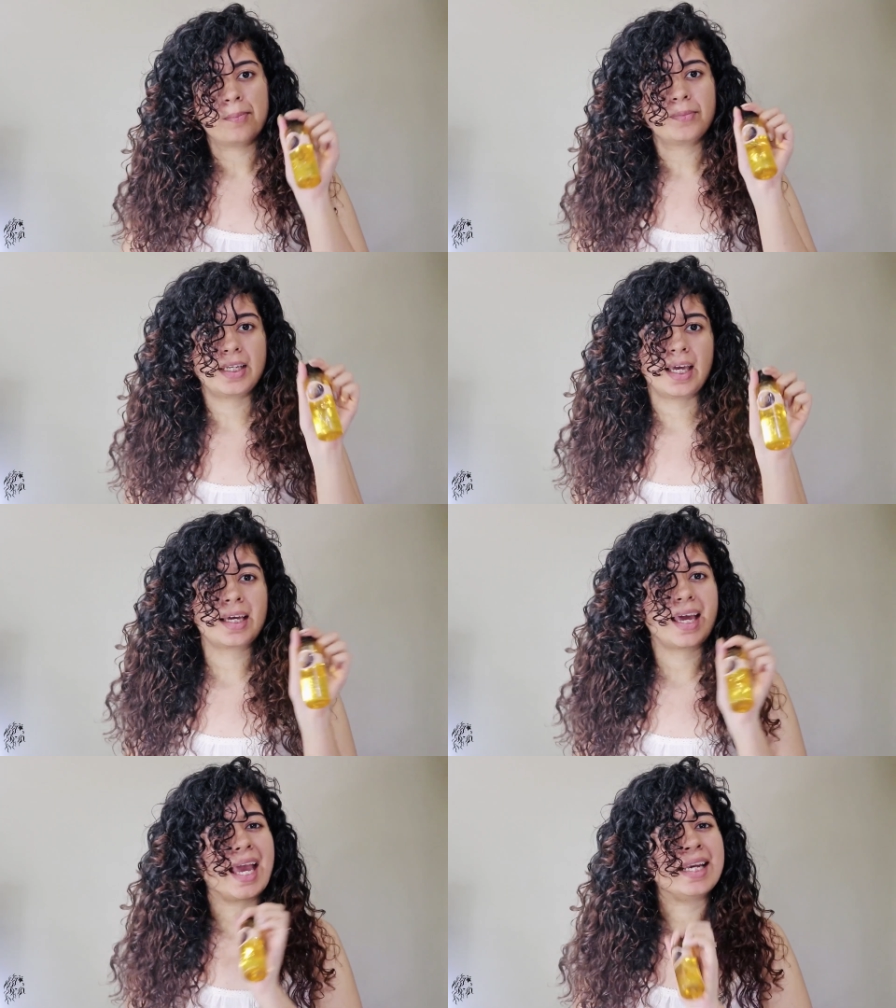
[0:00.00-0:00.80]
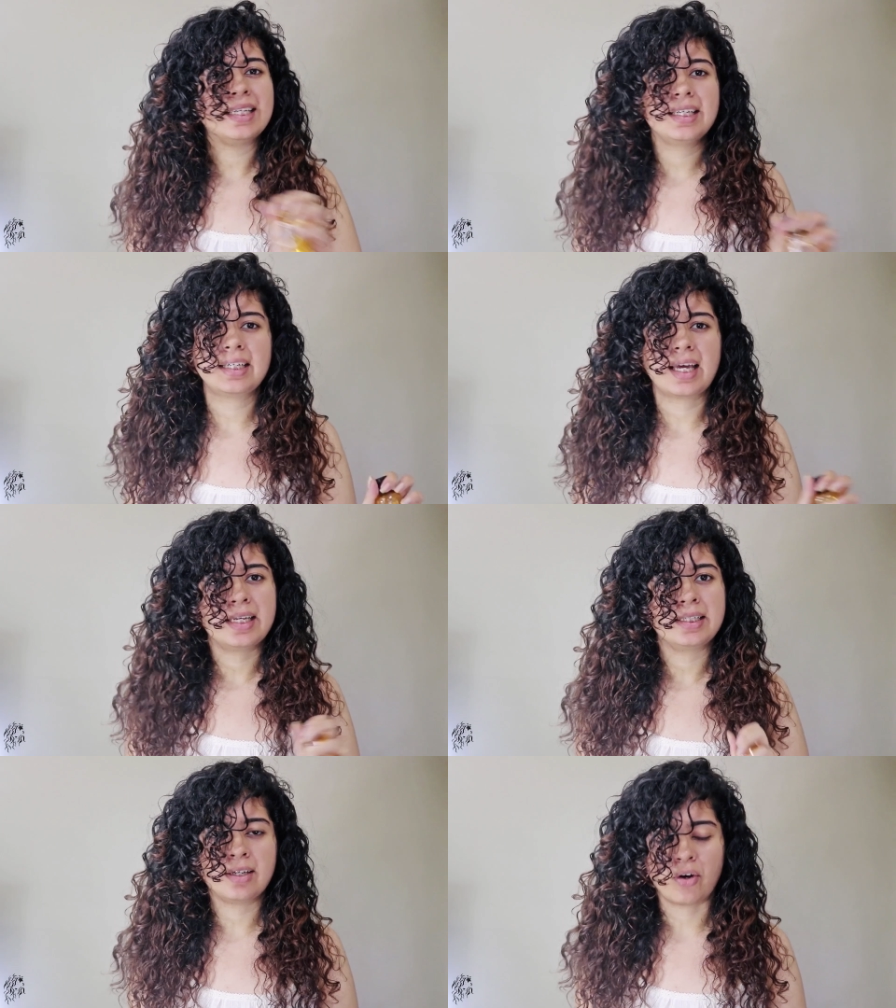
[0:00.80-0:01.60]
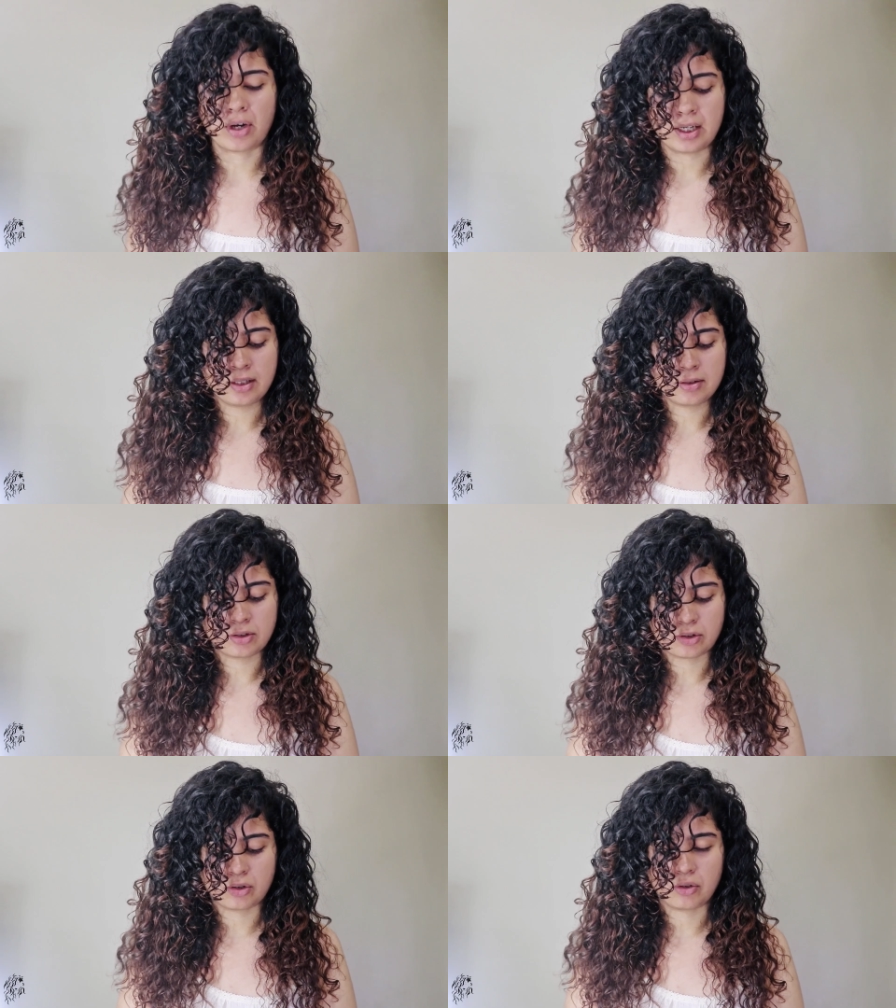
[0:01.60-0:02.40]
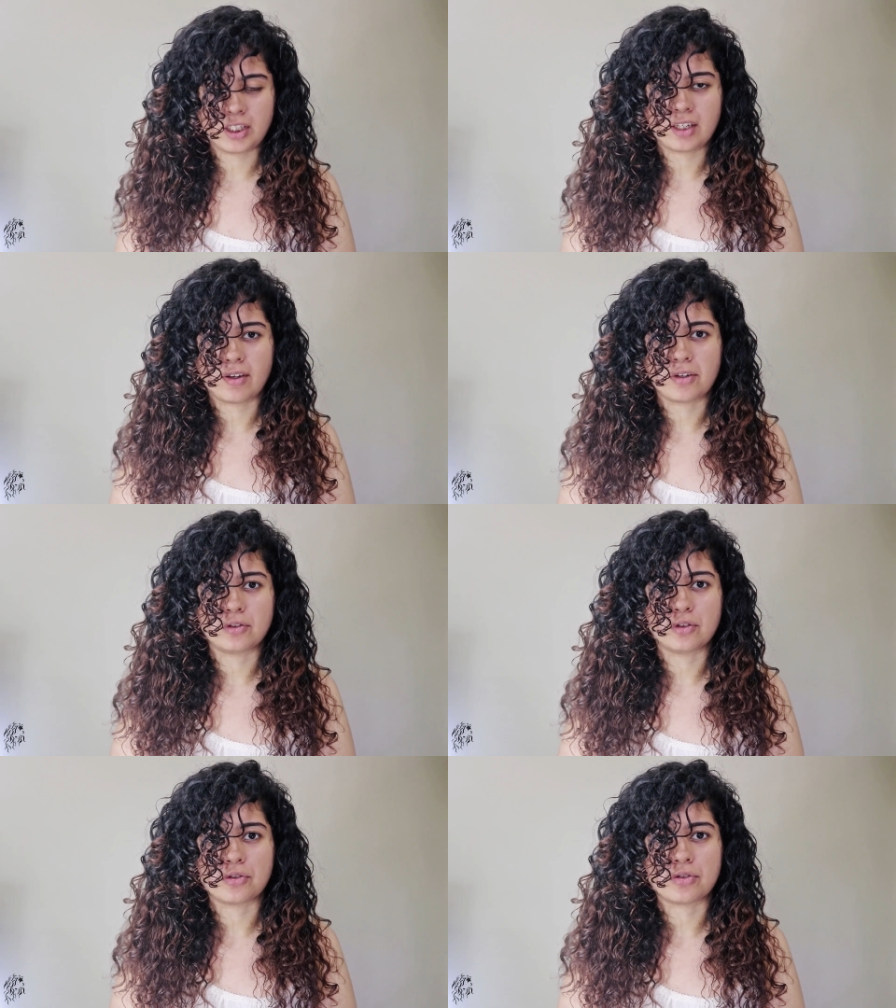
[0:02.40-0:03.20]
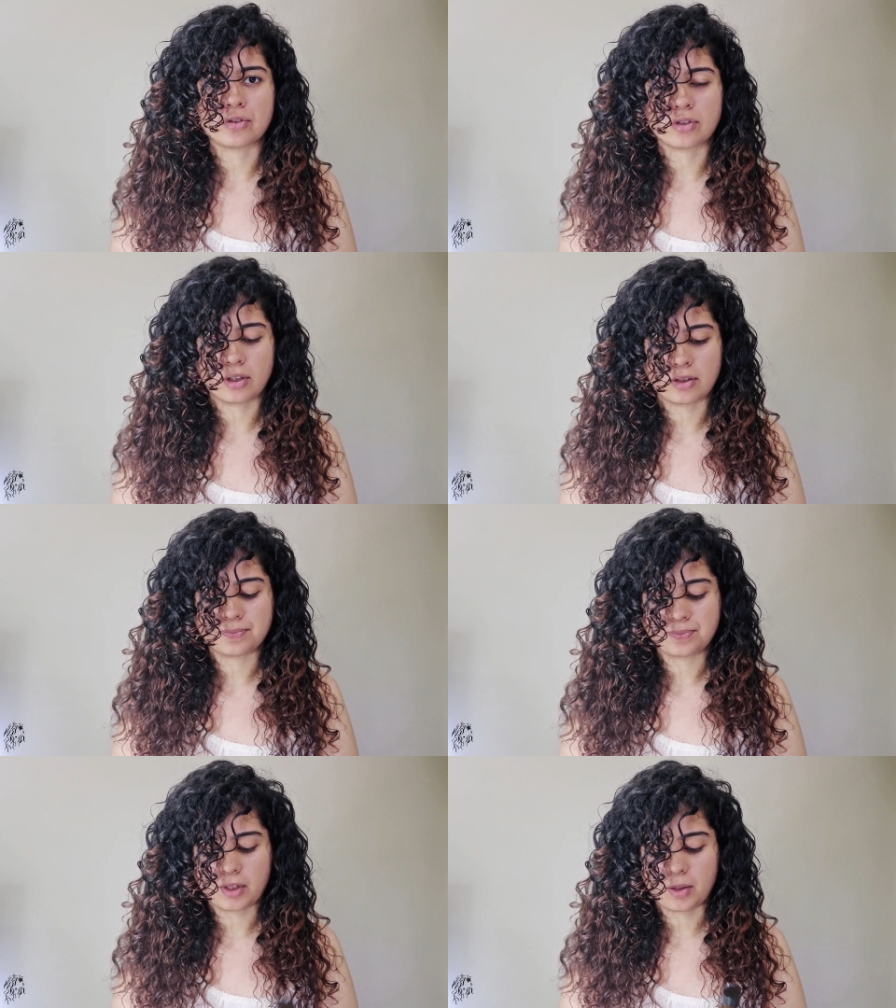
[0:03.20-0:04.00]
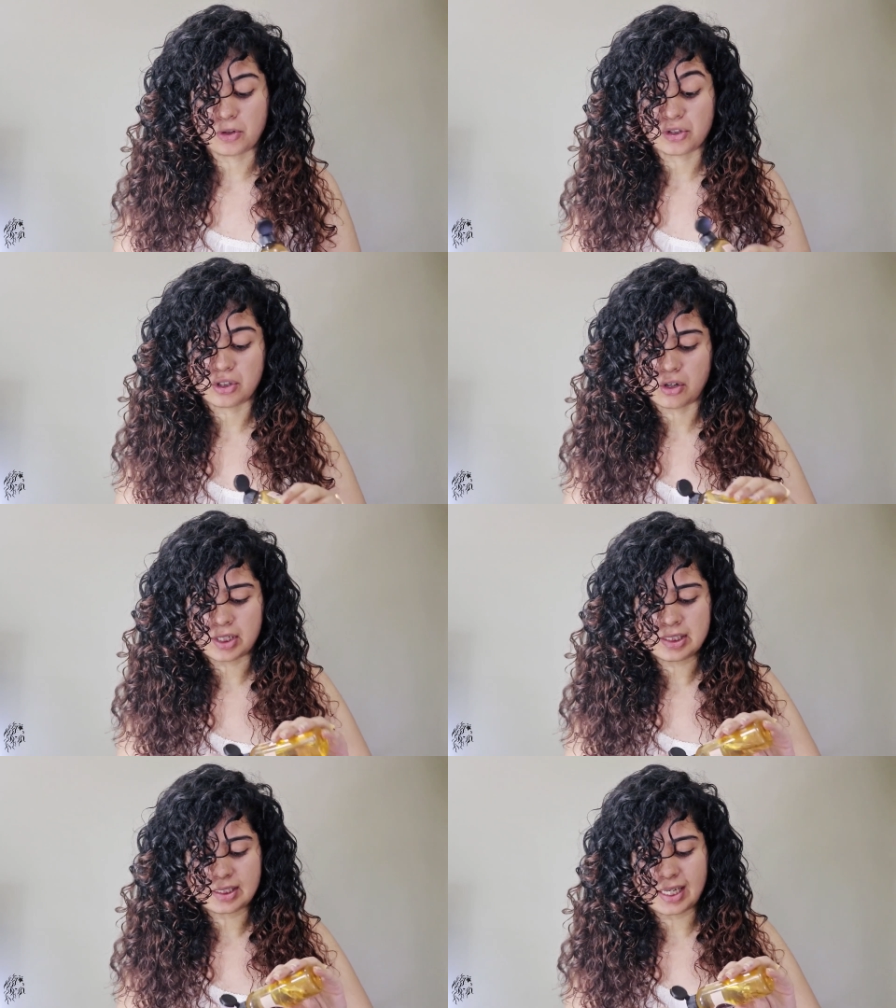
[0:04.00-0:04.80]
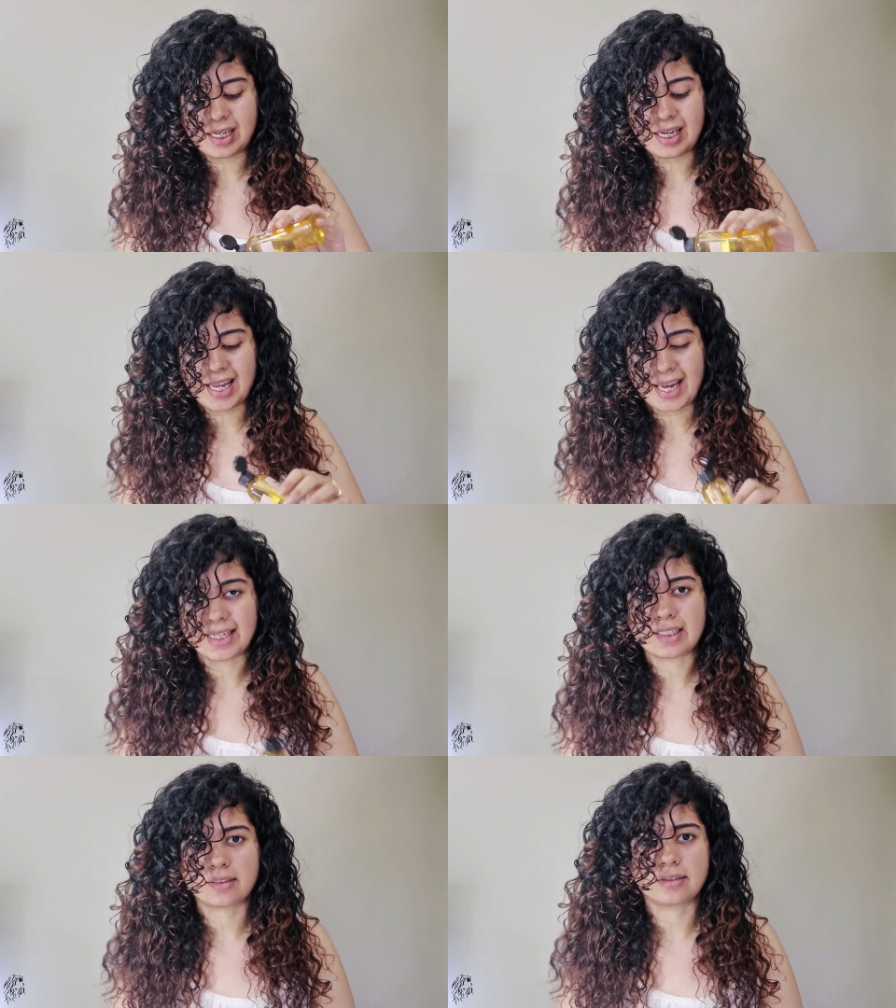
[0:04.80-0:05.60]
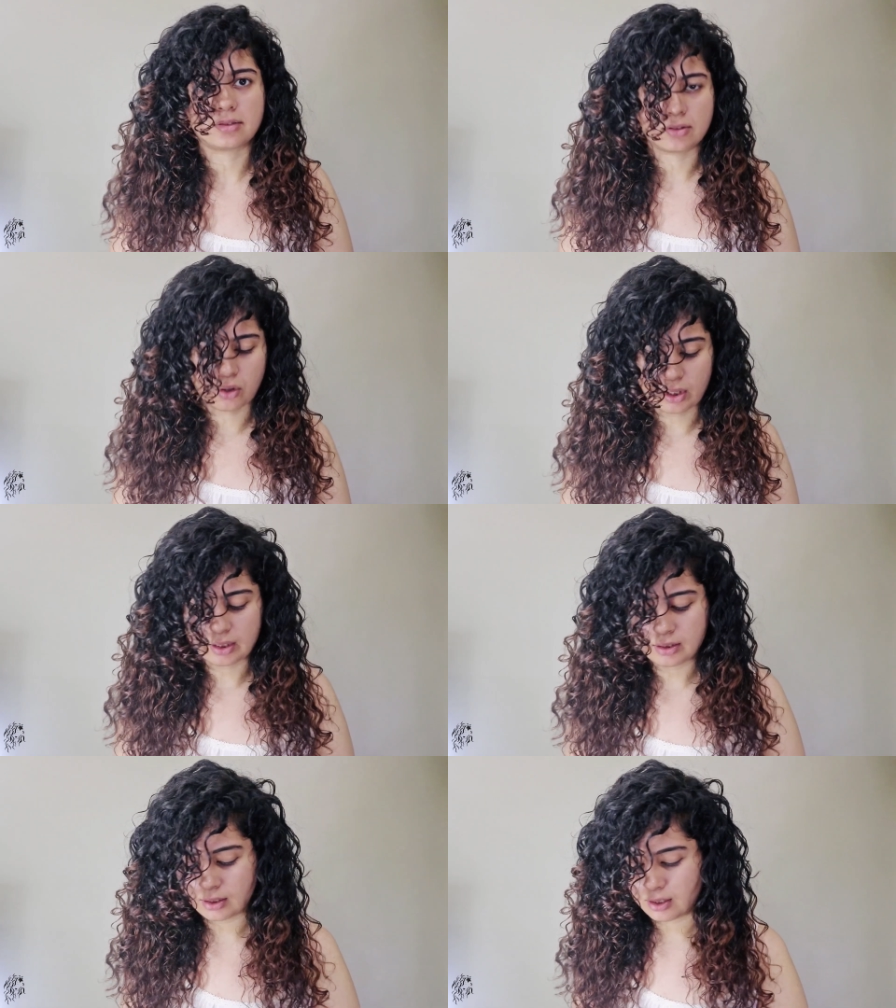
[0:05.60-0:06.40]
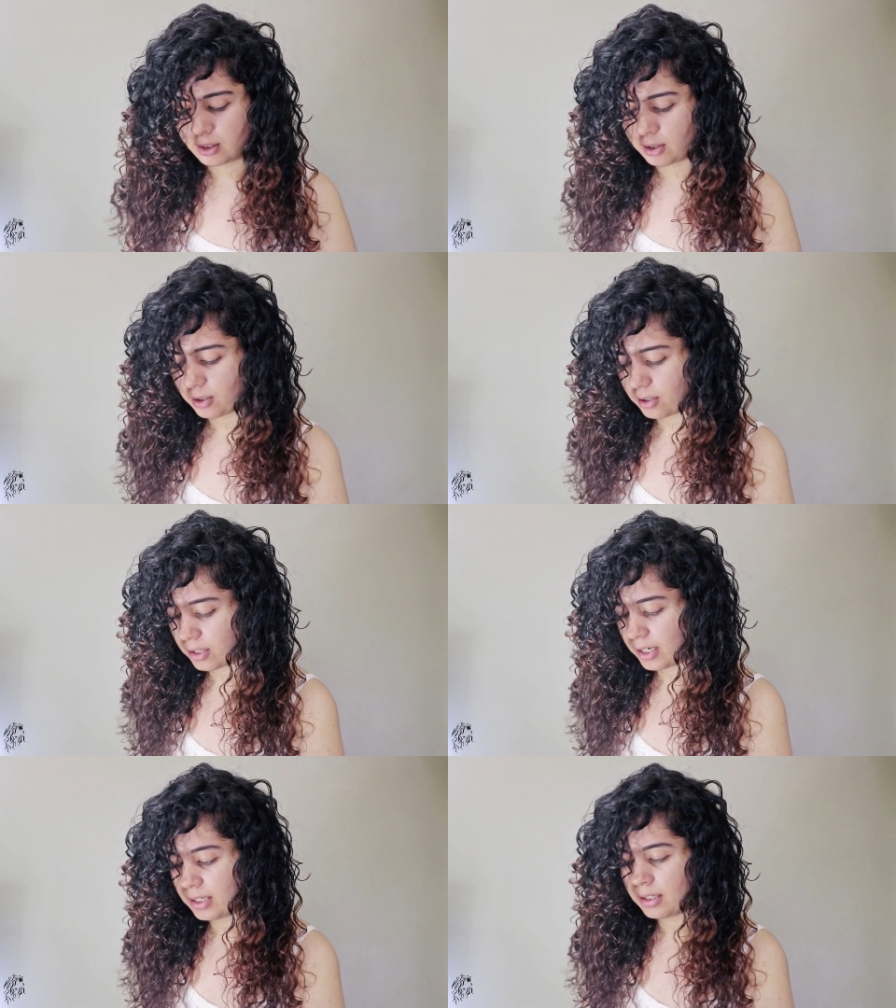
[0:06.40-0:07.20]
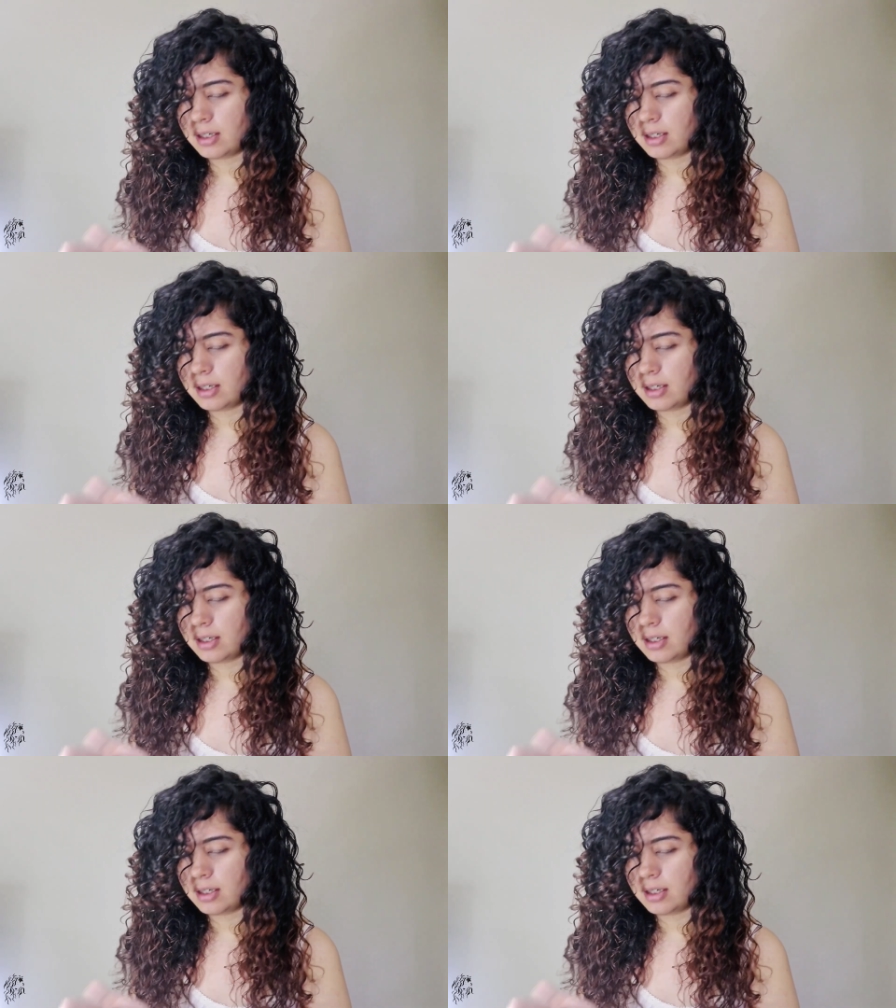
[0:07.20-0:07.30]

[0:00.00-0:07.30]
Take any oil. Just don't take one of those commercial oils. Take a light oil. Alright?